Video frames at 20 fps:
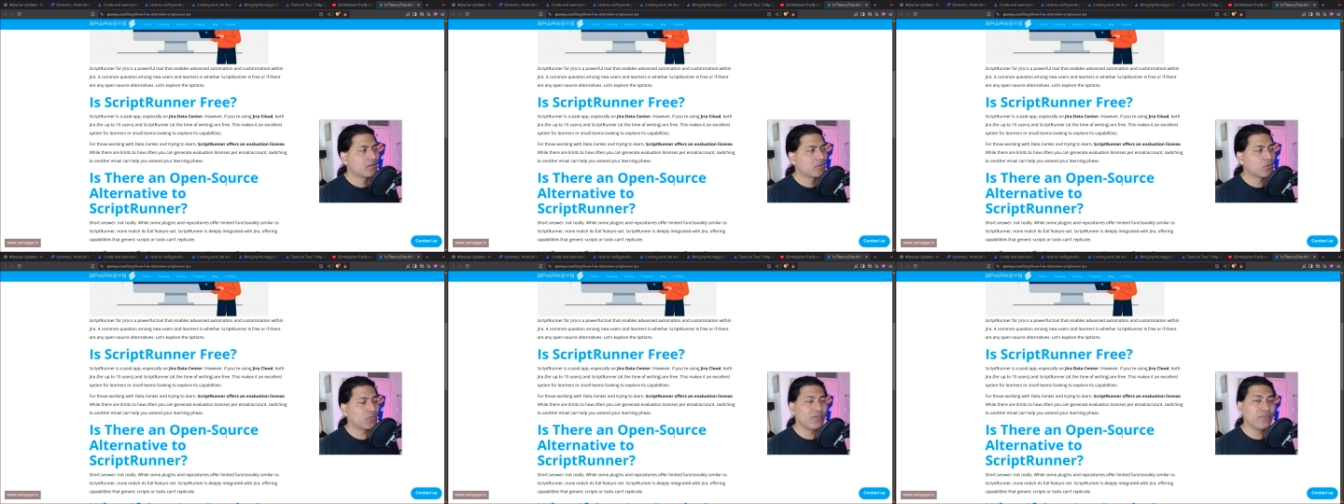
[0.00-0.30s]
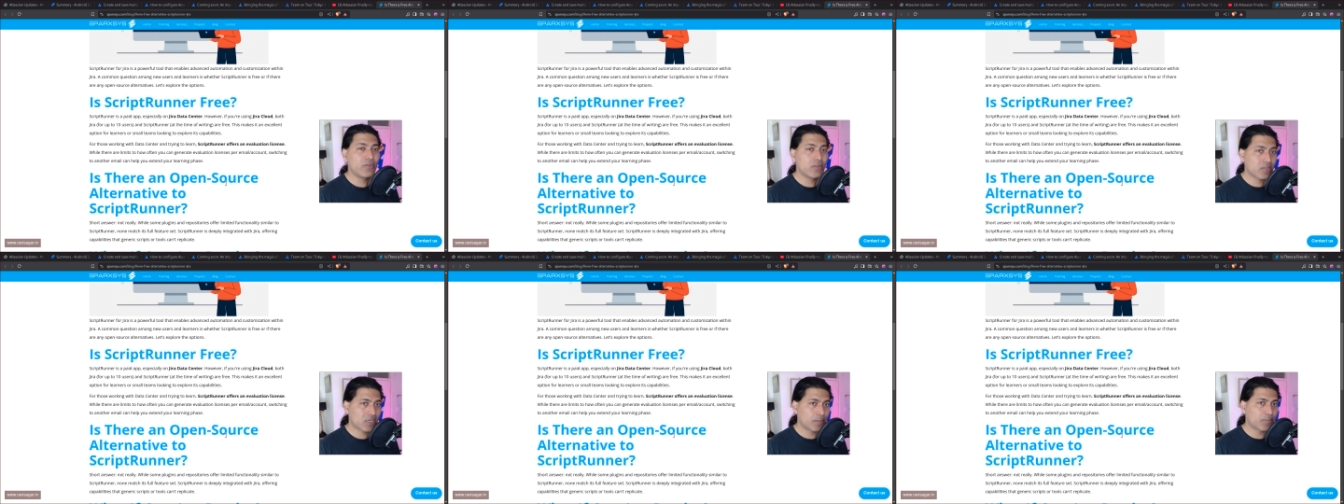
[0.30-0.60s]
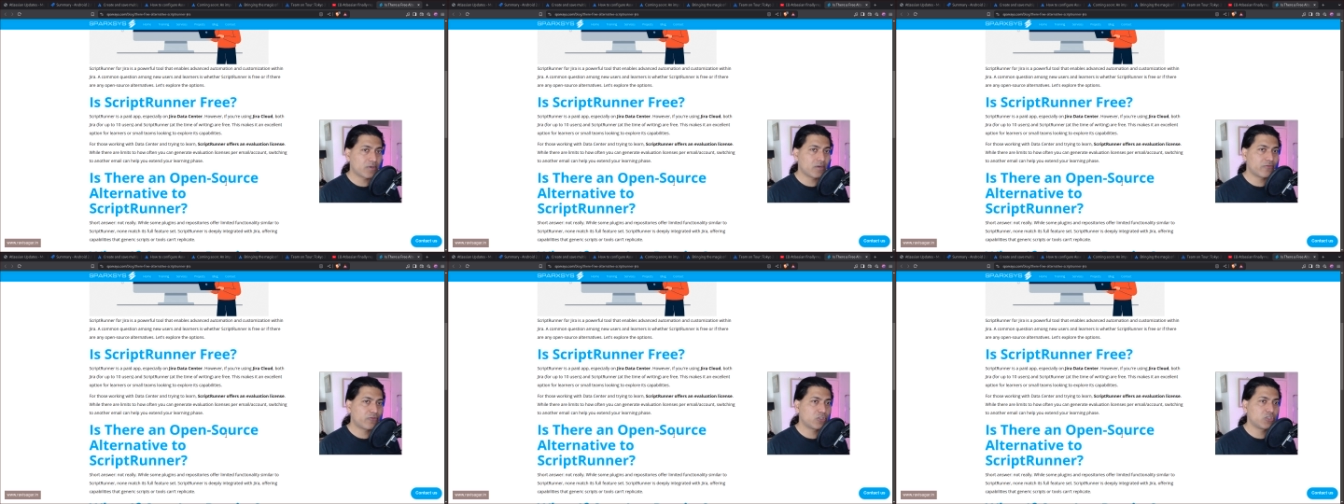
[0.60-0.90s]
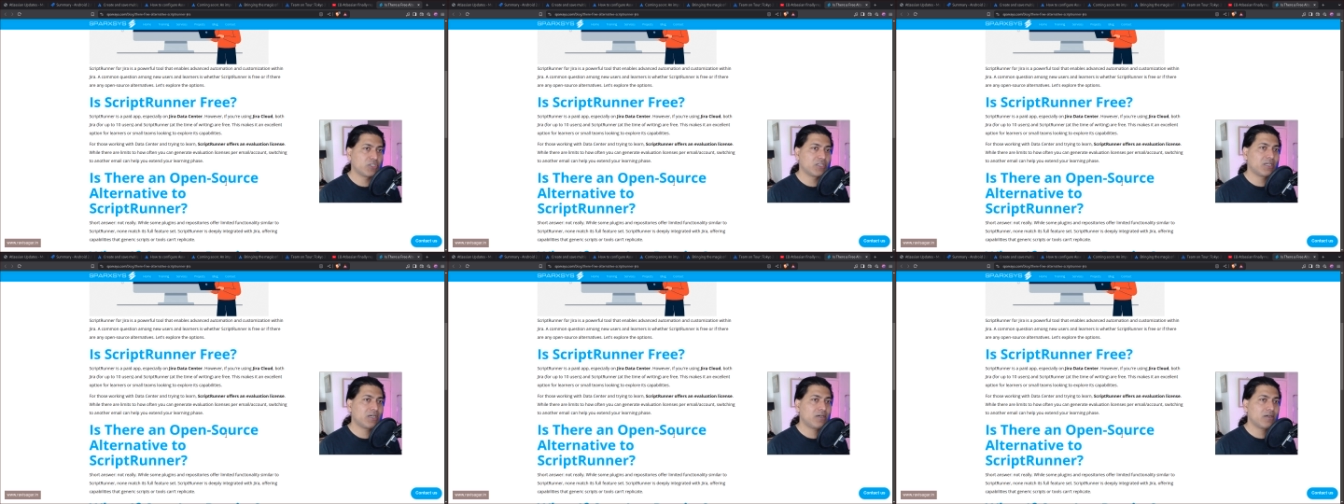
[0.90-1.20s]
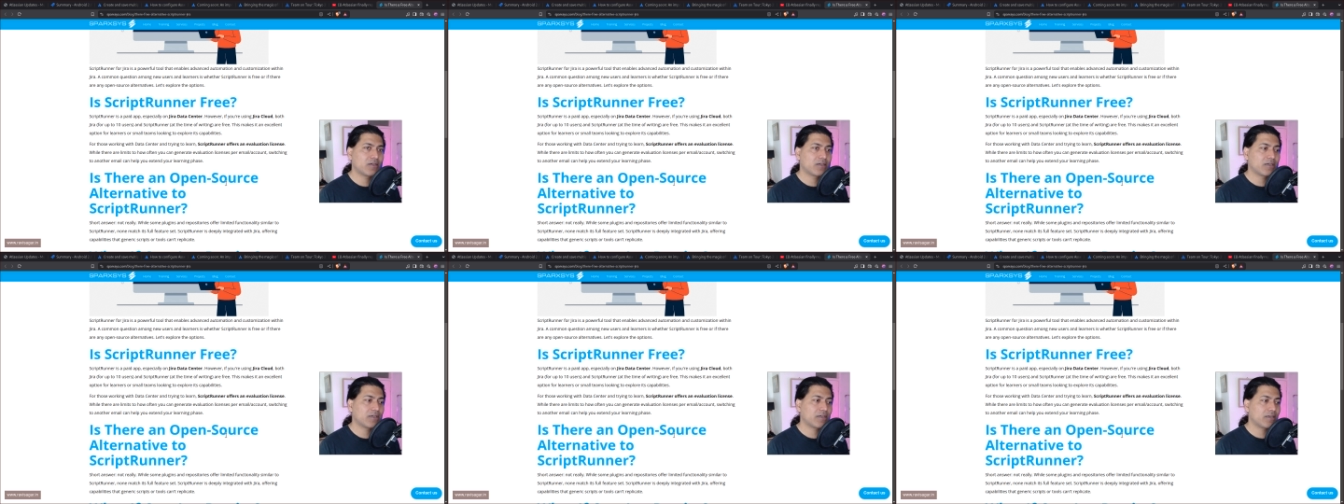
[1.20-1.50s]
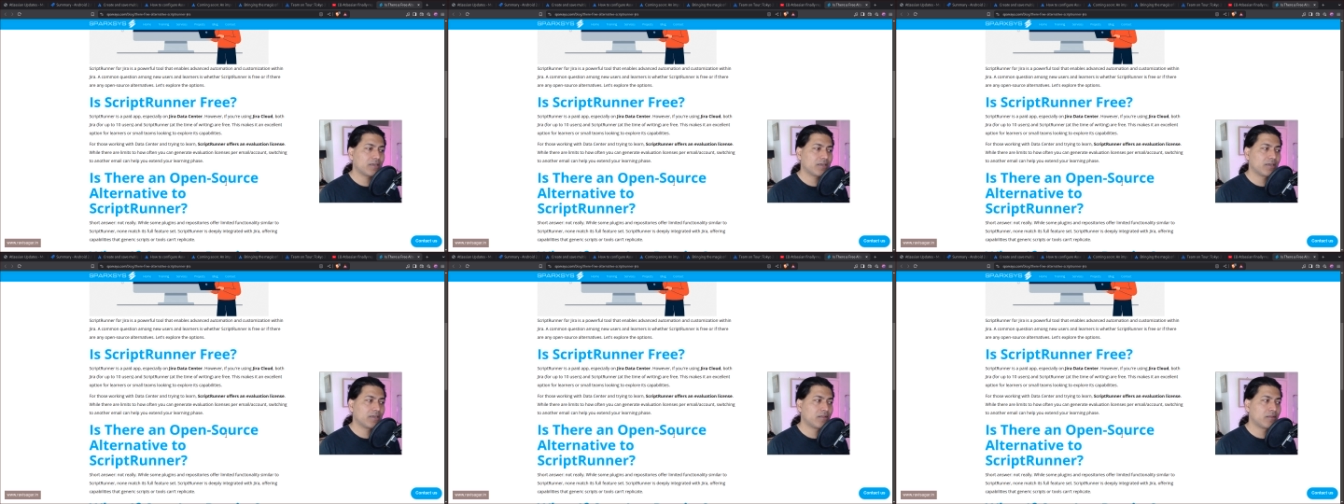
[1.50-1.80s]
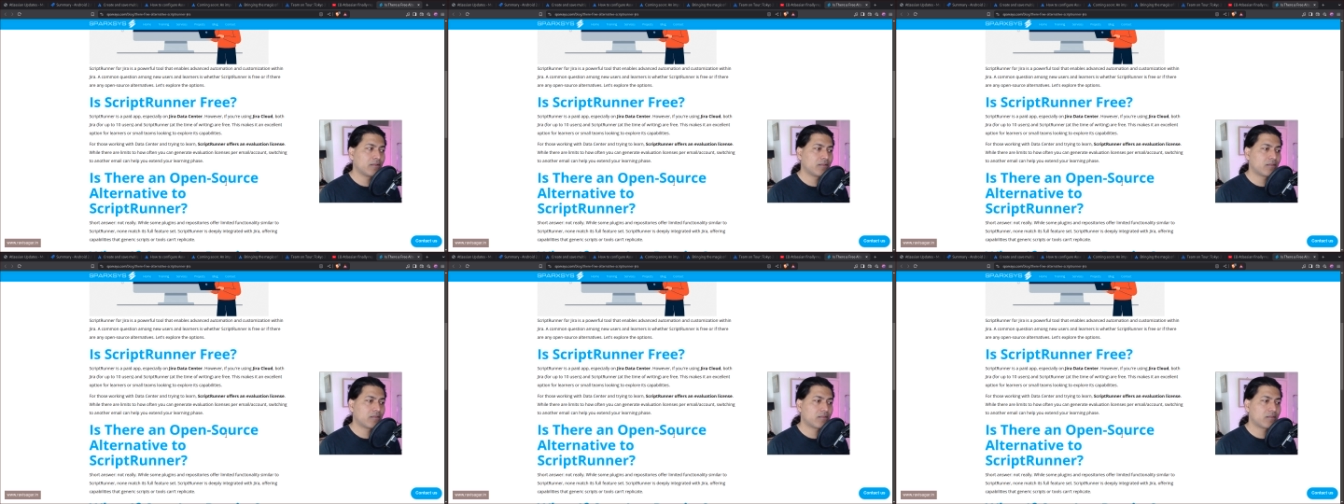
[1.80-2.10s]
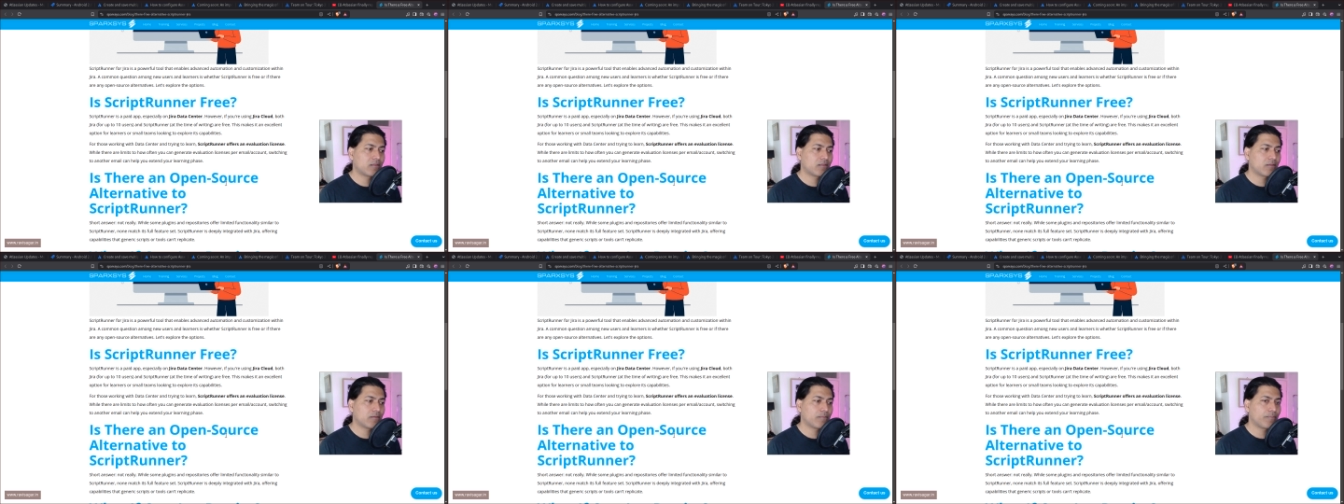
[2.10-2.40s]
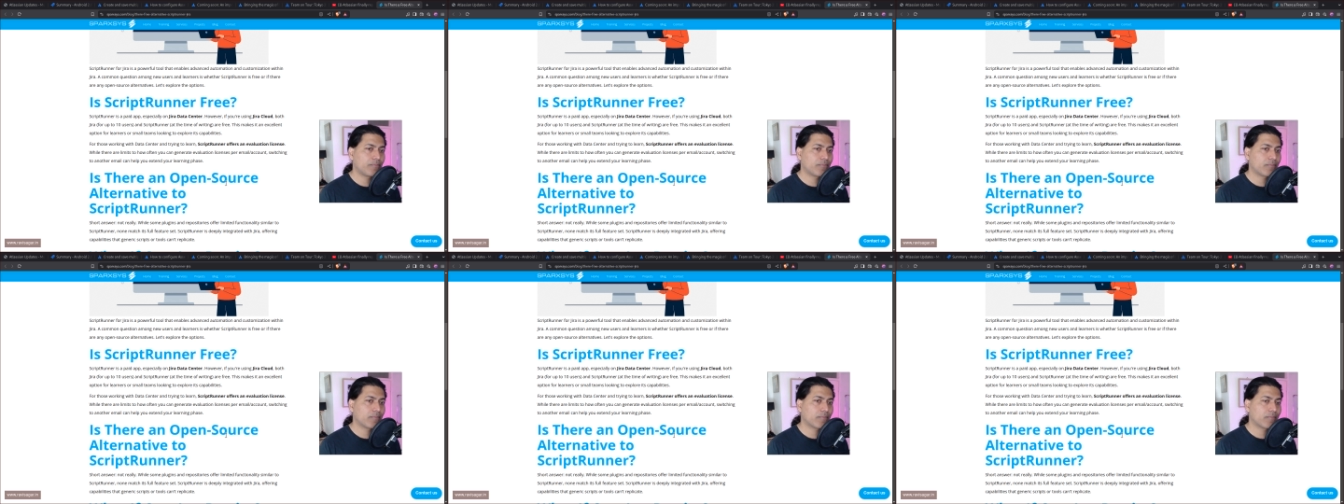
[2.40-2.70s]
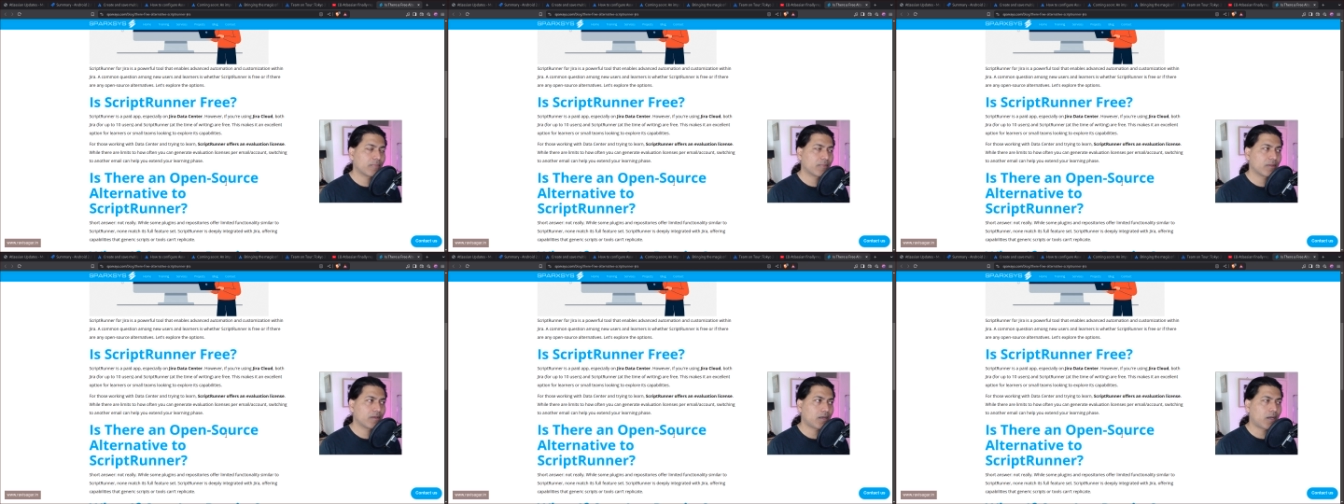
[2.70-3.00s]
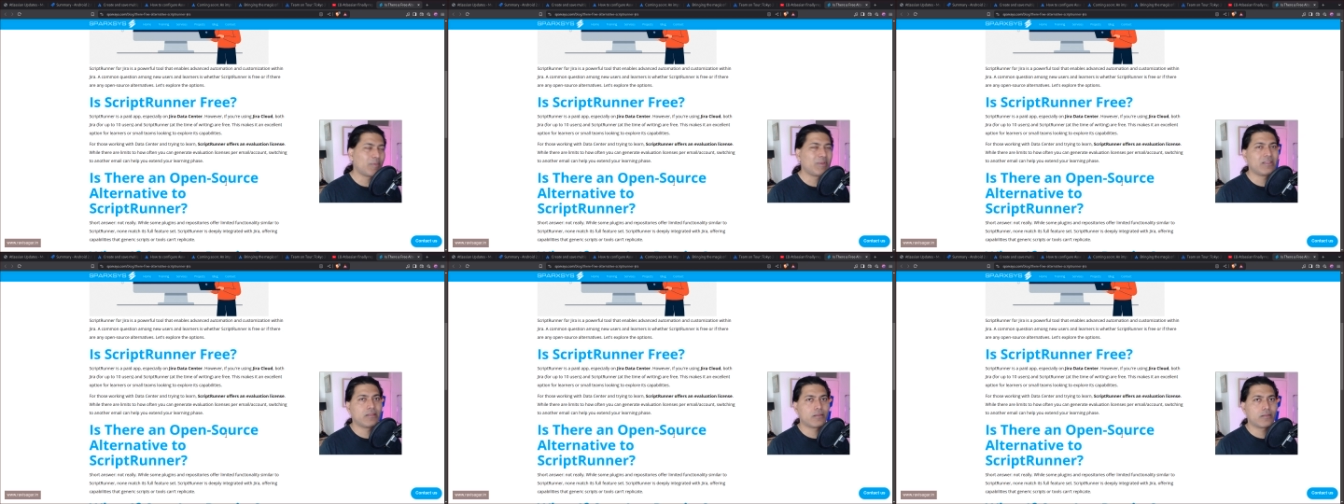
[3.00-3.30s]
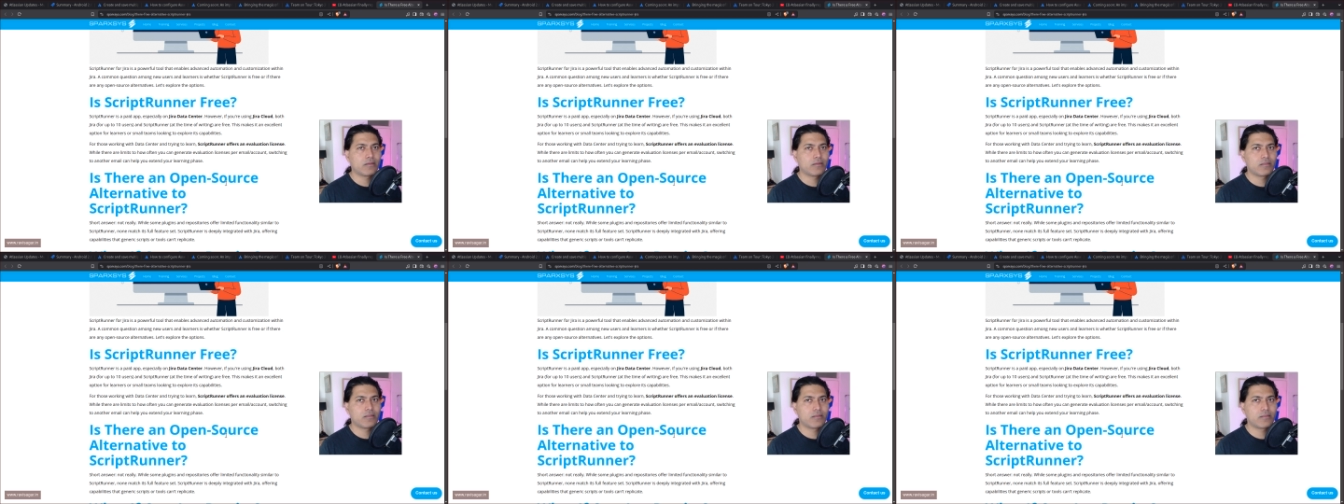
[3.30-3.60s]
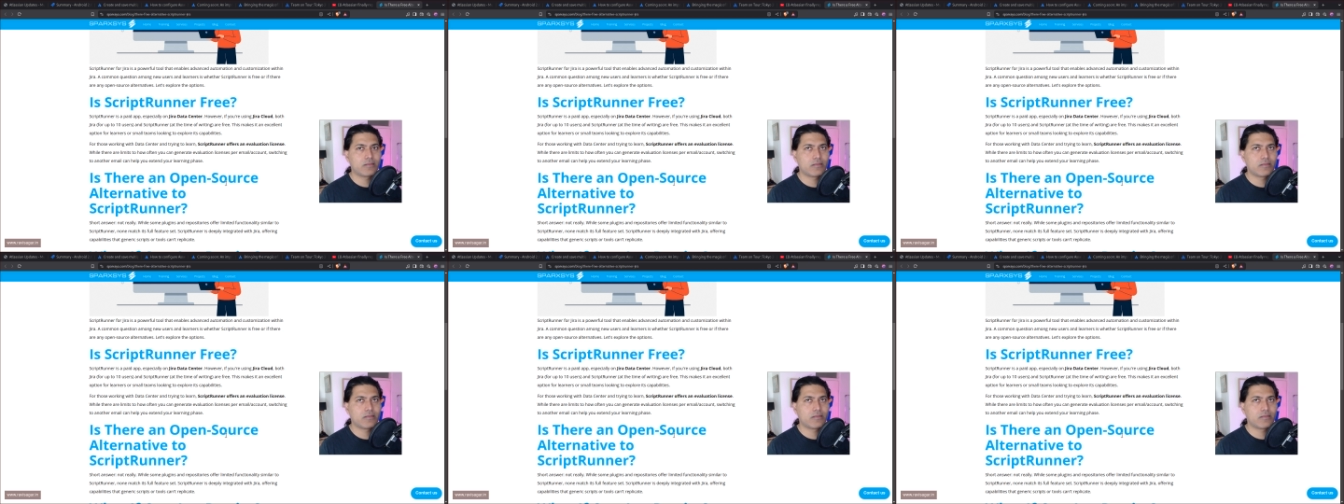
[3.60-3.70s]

So even Scriptner for Jira is, I mean,